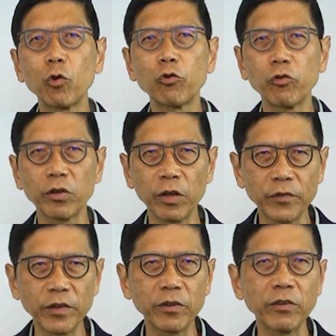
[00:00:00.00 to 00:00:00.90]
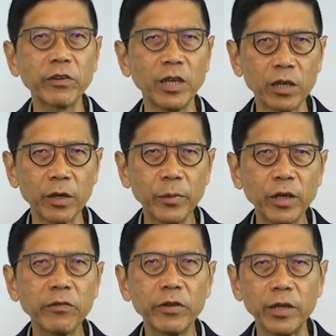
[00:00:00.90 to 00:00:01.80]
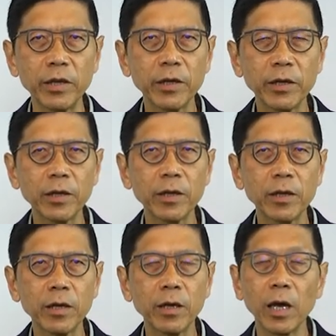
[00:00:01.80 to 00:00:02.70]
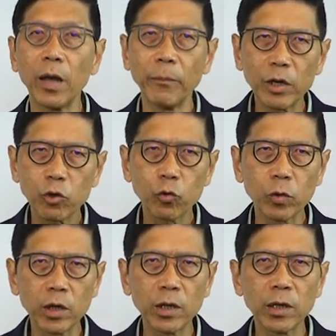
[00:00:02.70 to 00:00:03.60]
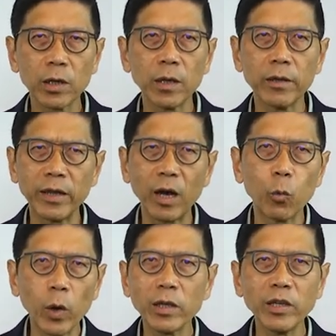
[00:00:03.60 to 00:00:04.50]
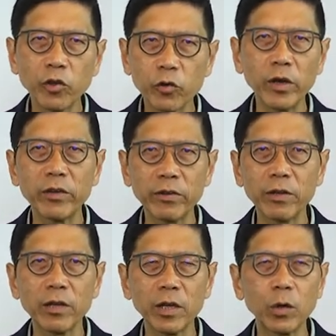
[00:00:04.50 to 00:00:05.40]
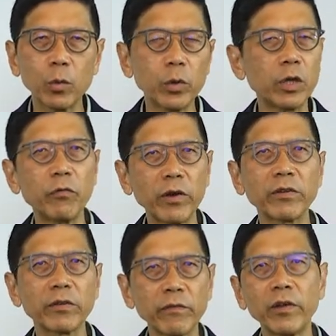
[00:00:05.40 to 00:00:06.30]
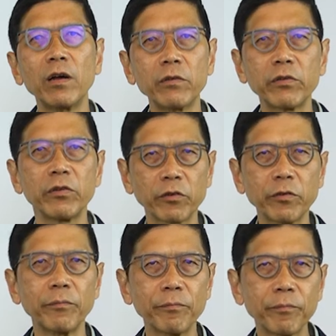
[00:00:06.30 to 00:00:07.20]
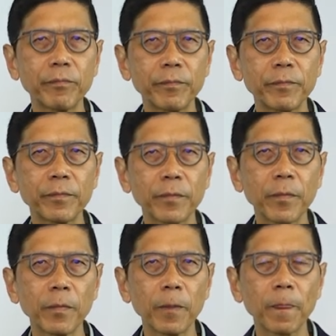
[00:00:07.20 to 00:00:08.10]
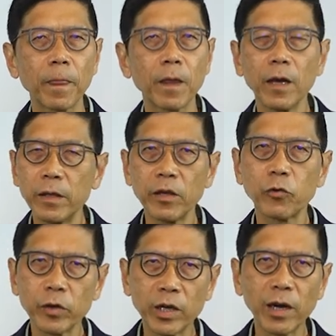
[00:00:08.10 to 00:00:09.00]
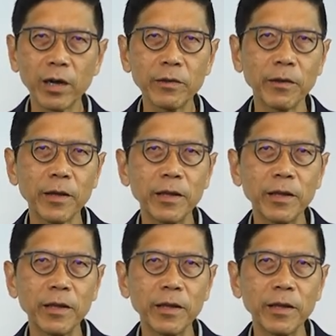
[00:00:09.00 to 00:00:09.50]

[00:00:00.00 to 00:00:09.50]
social services in the community and make sure they are well integrated with the rest of the health system. In this regard,